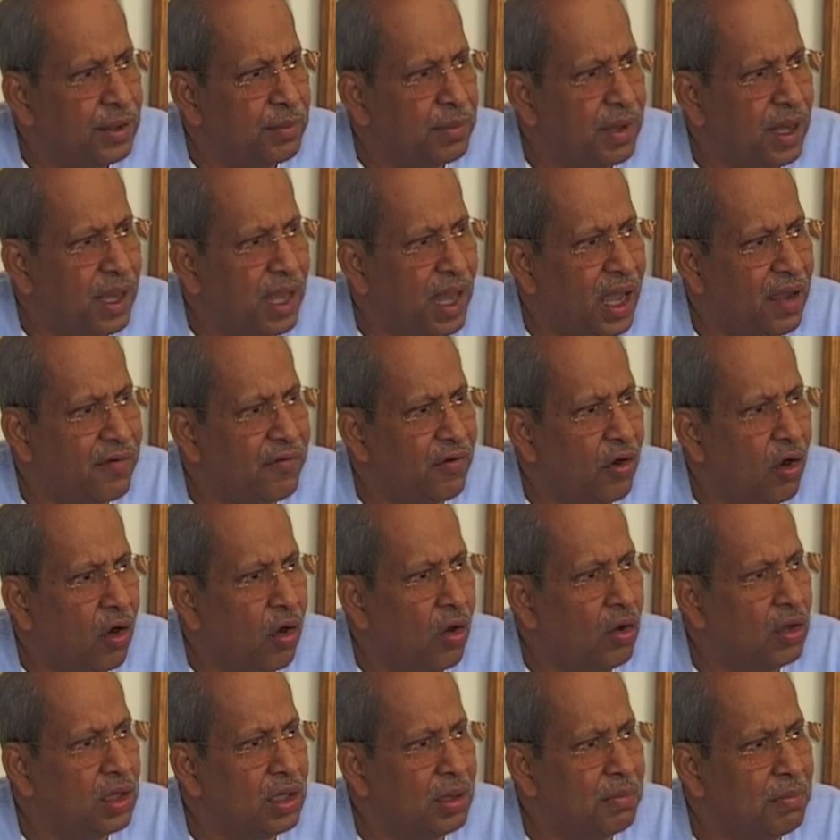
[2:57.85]
he may have
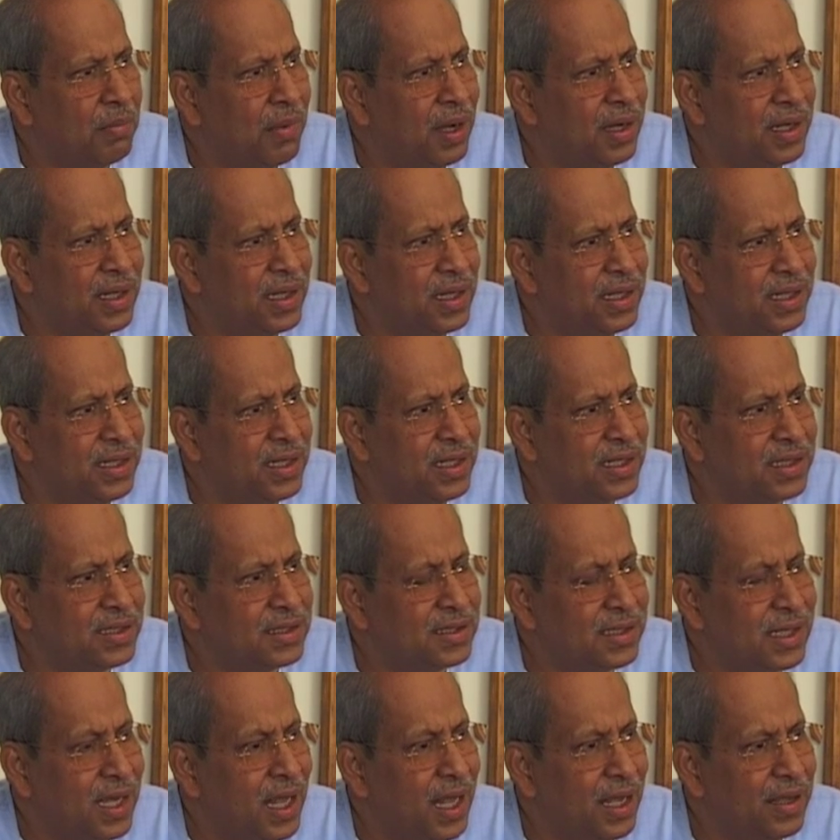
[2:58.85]
all the money in
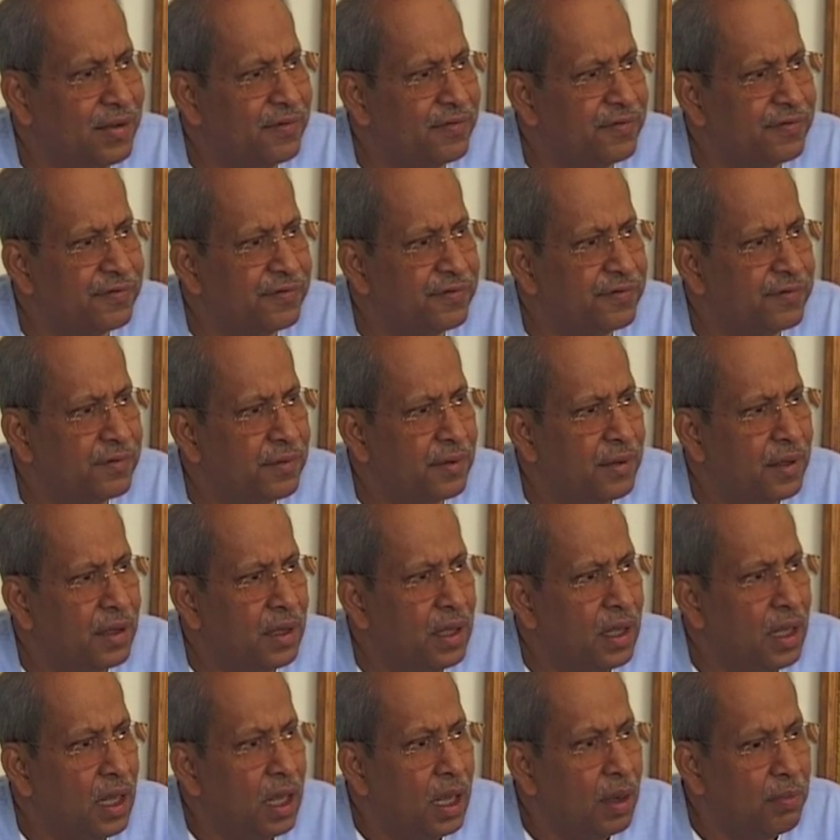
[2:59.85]
his life,
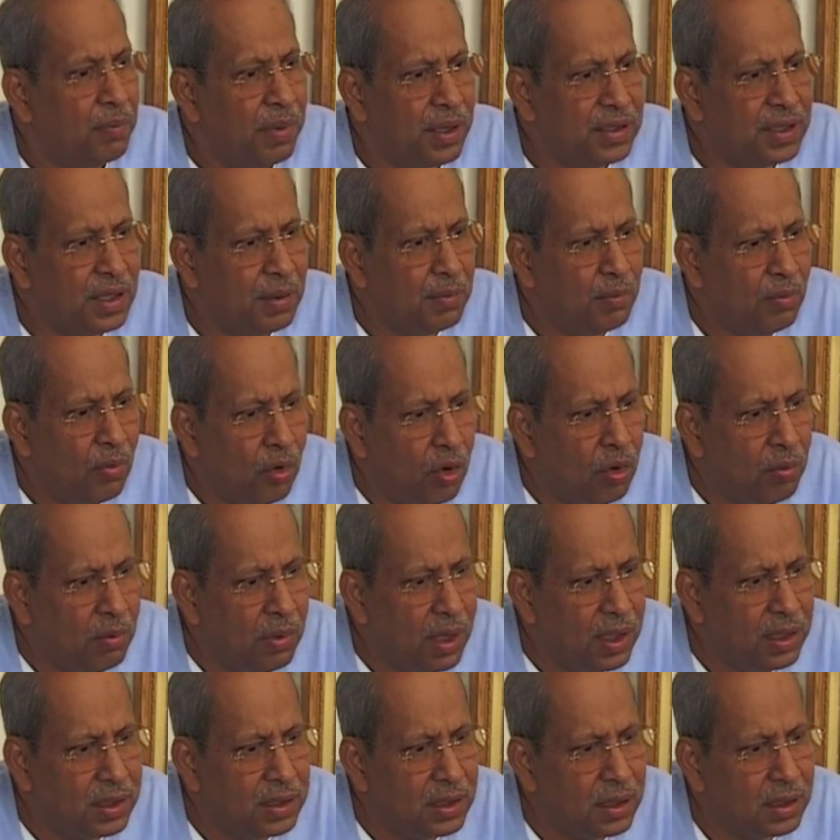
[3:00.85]
but the
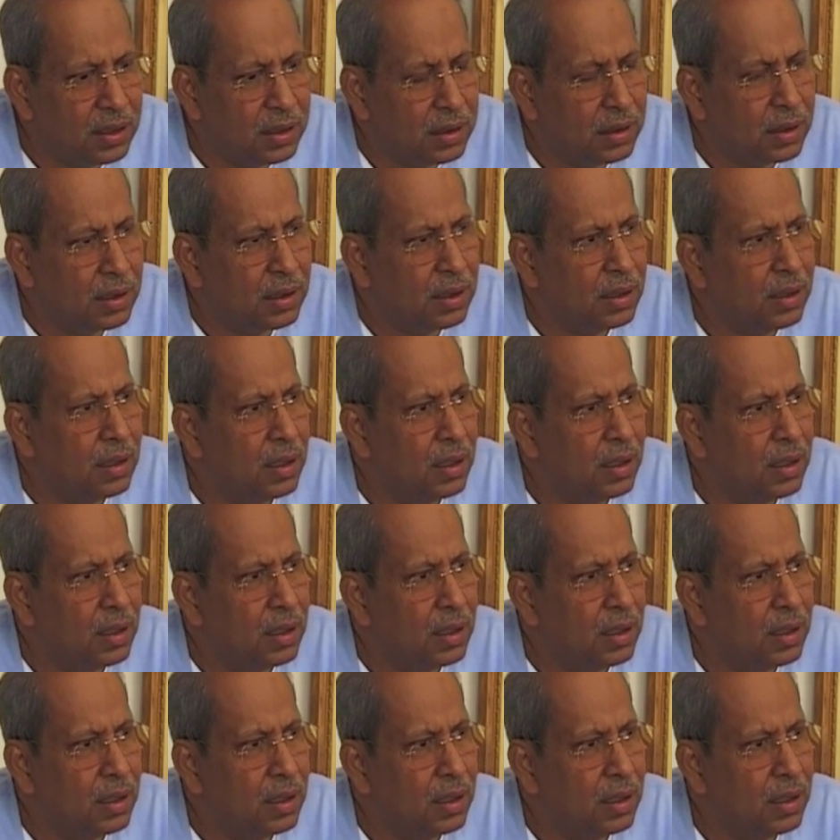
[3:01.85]
moment